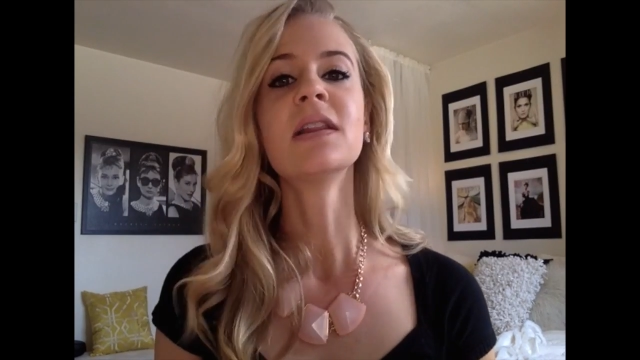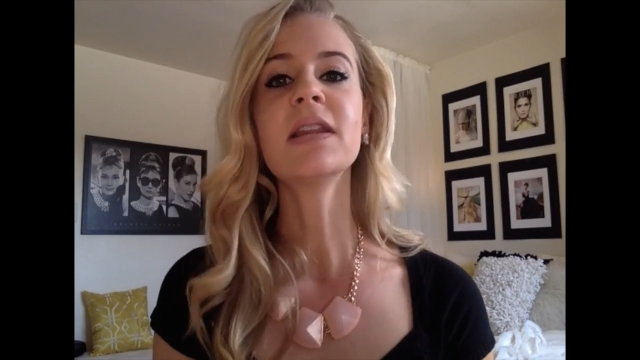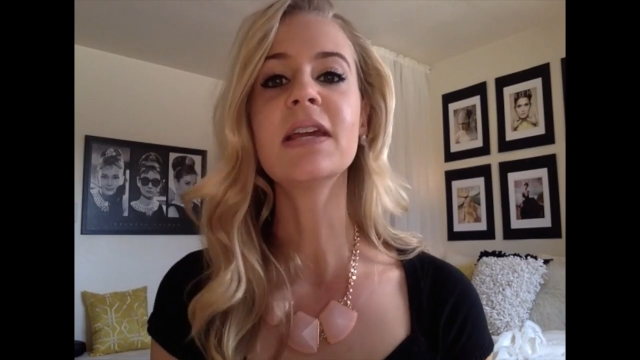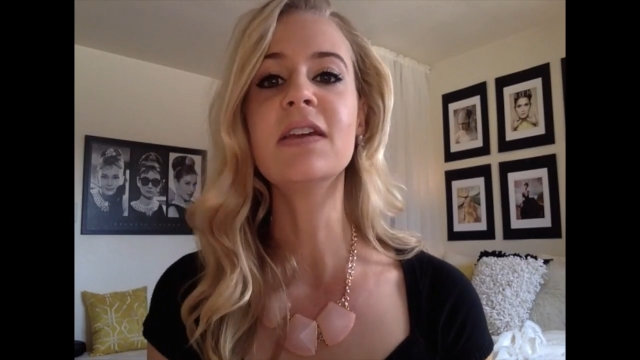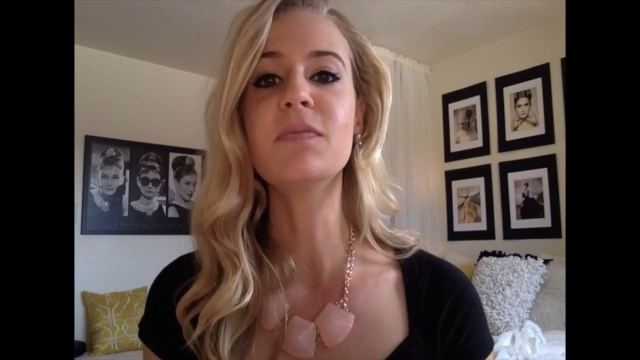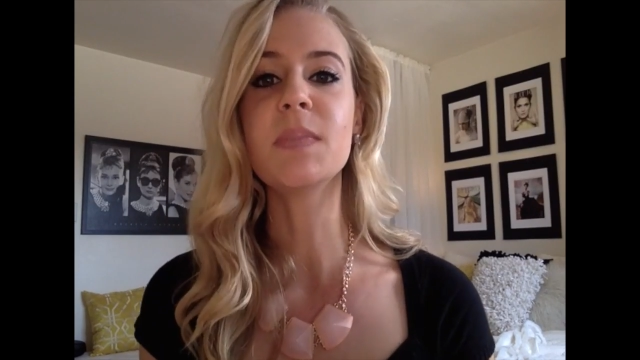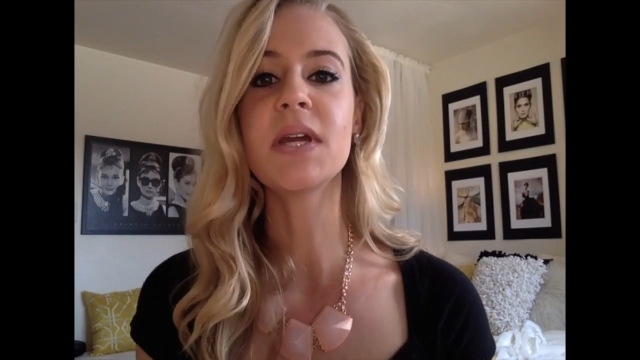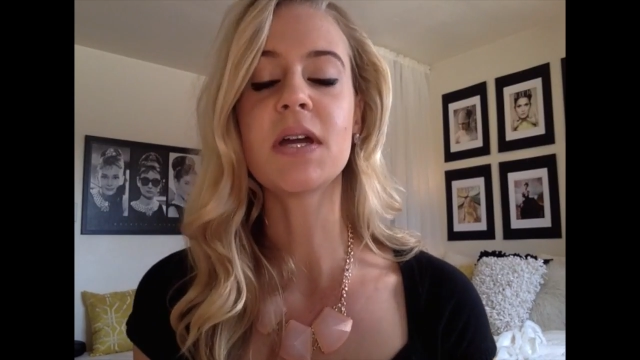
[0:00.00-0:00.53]

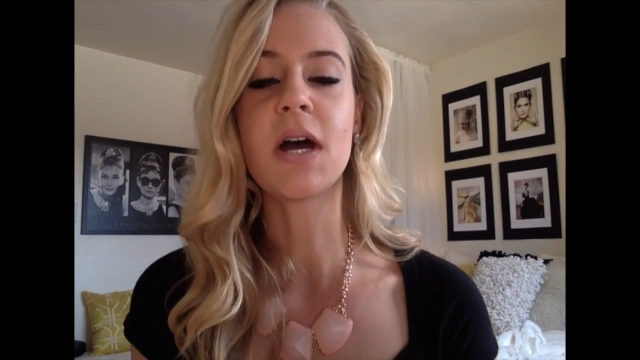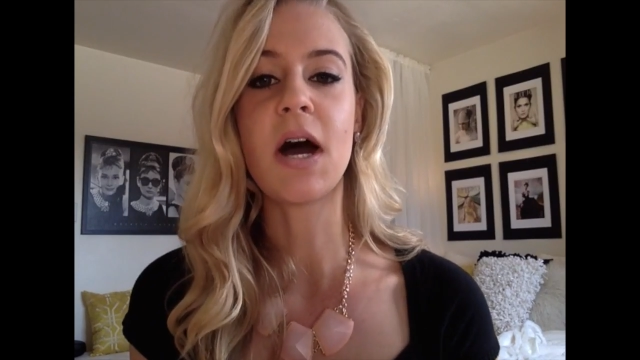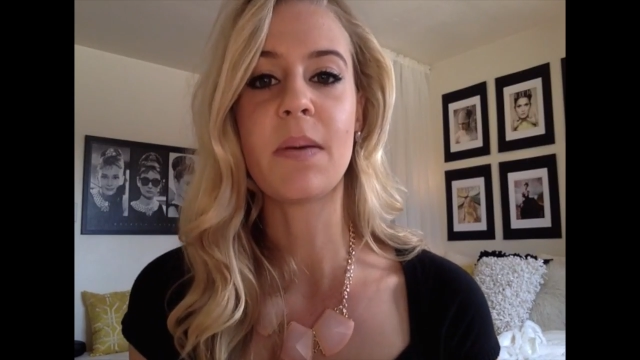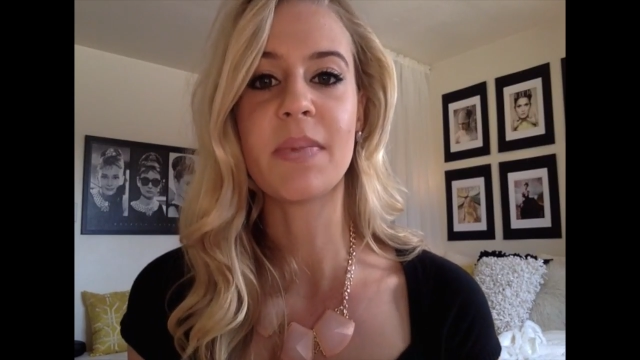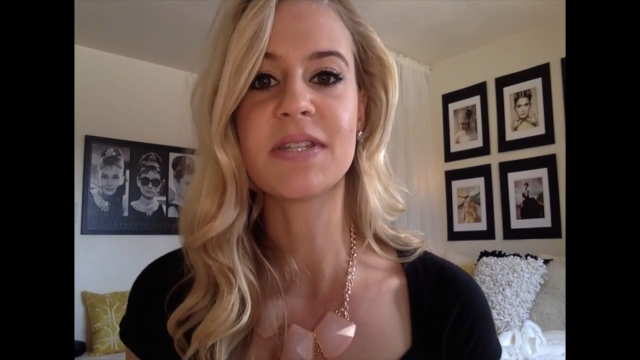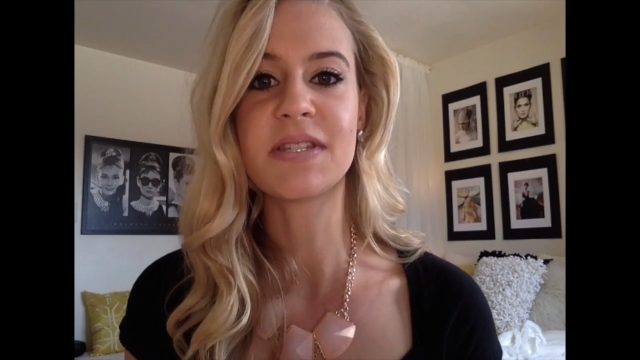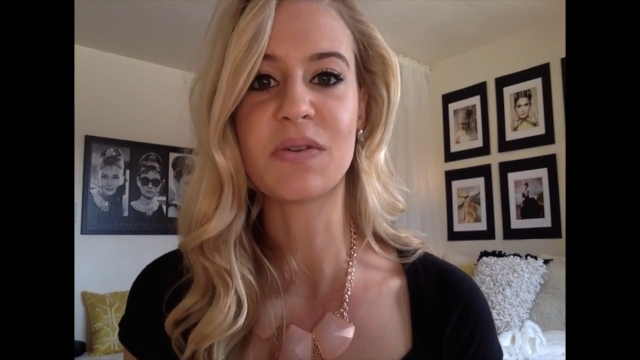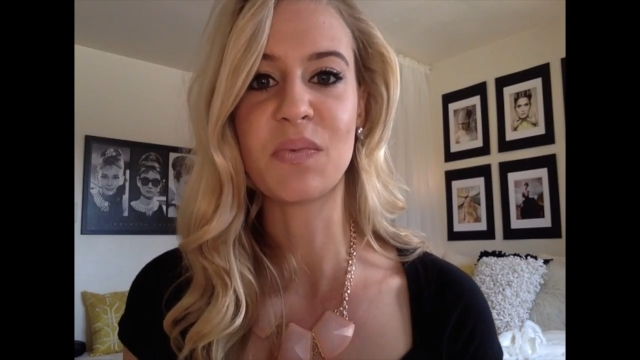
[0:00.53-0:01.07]
Leave me
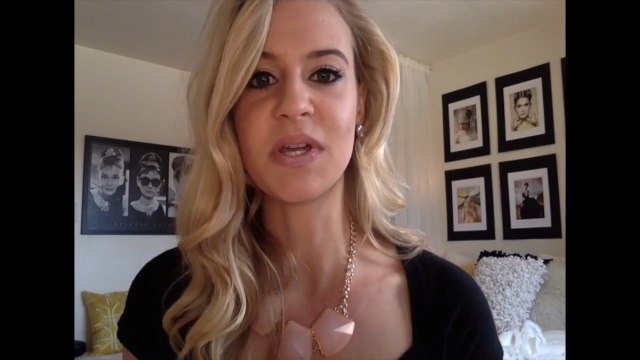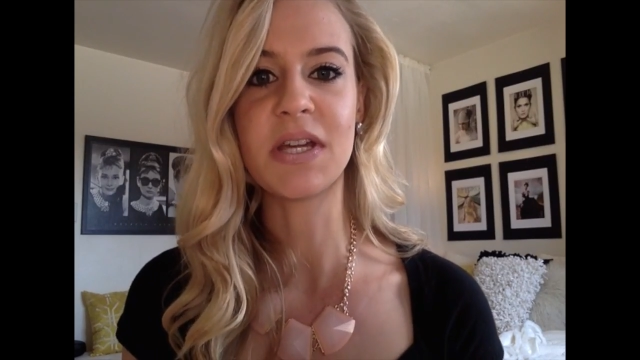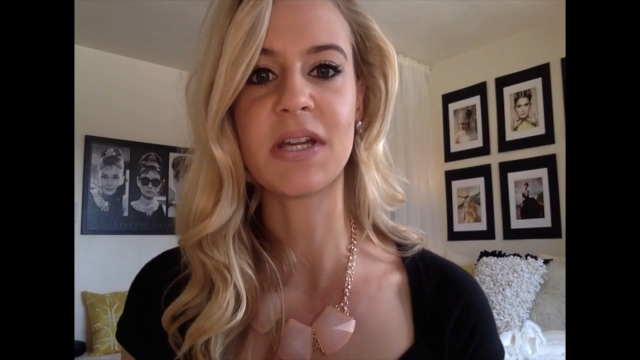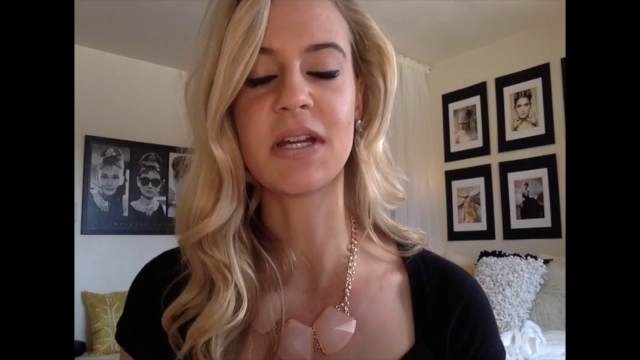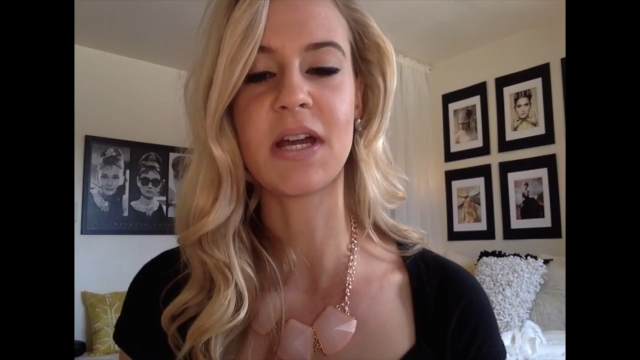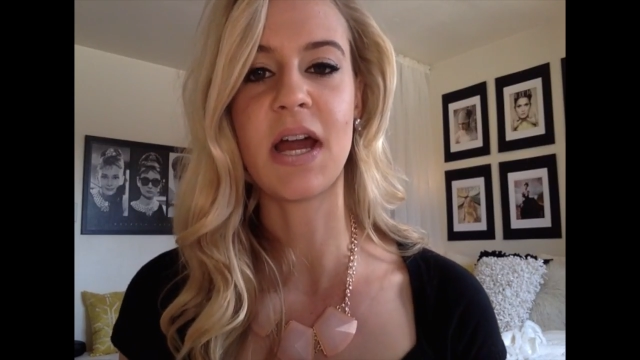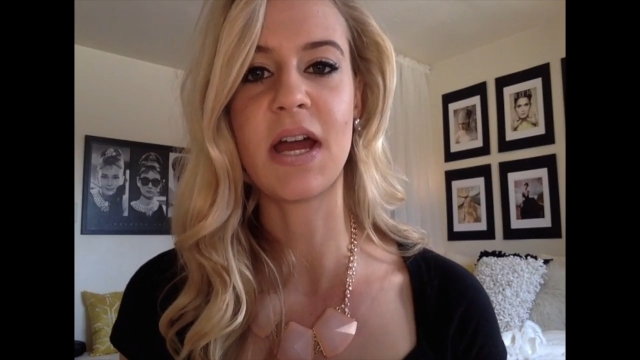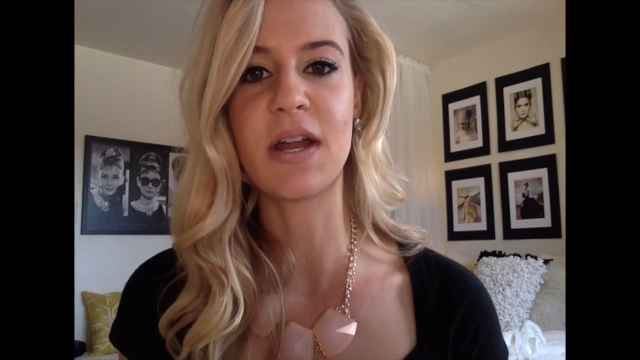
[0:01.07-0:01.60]
comments and we
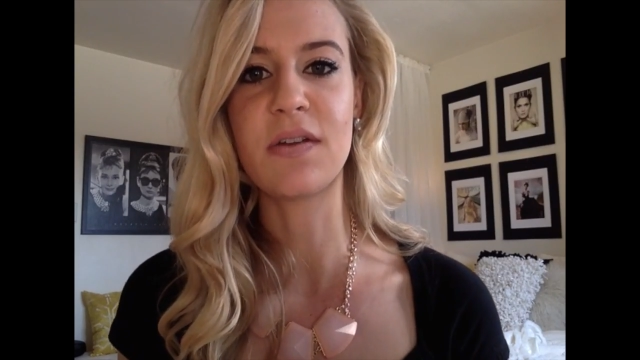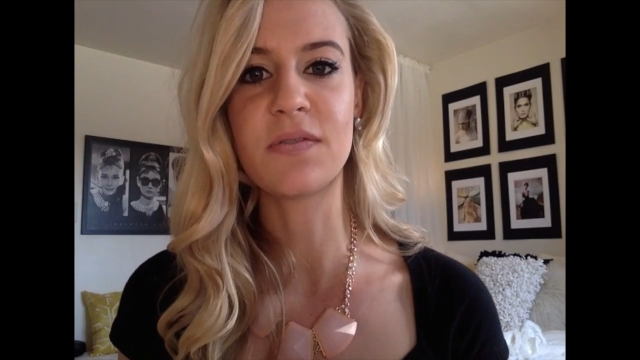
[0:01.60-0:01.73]
can kind